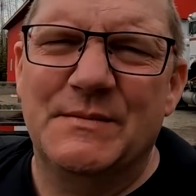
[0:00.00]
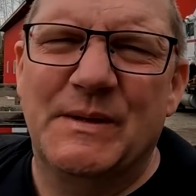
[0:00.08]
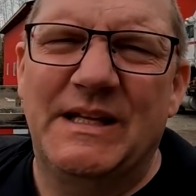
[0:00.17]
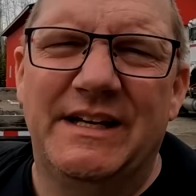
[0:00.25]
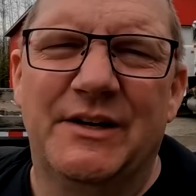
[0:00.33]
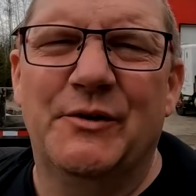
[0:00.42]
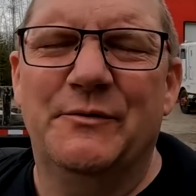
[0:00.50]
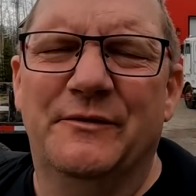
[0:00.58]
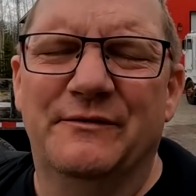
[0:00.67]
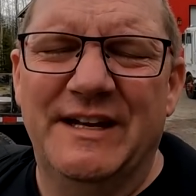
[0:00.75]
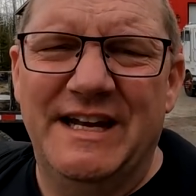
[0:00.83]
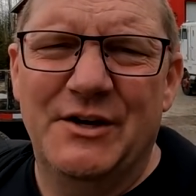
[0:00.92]

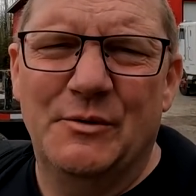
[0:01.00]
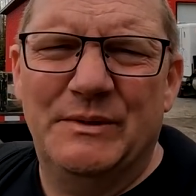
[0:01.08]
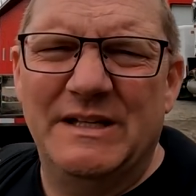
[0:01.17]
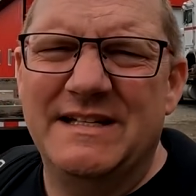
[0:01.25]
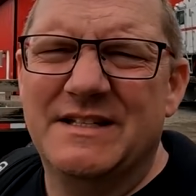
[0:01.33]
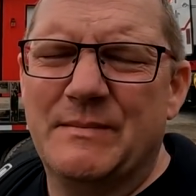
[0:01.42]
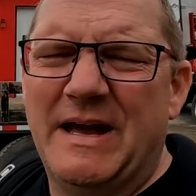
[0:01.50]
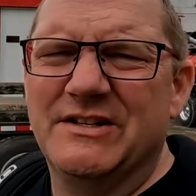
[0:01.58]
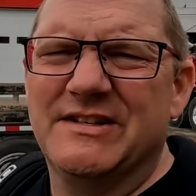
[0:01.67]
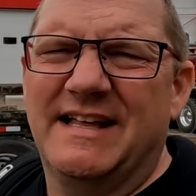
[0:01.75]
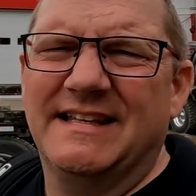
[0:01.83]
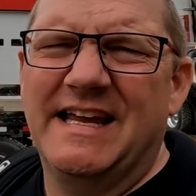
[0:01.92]
video, please
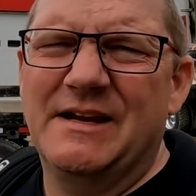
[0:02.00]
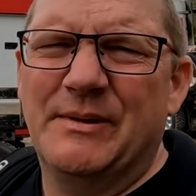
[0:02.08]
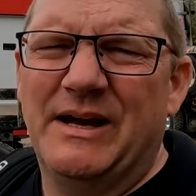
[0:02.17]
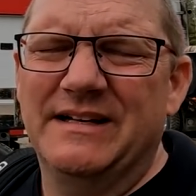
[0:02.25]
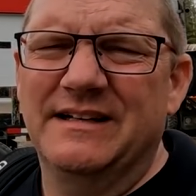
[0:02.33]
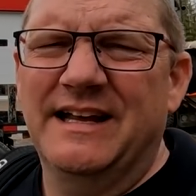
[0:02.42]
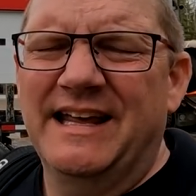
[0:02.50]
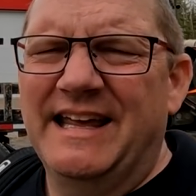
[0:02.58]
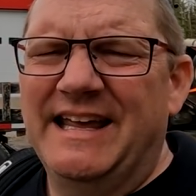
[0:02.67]
smash that like button,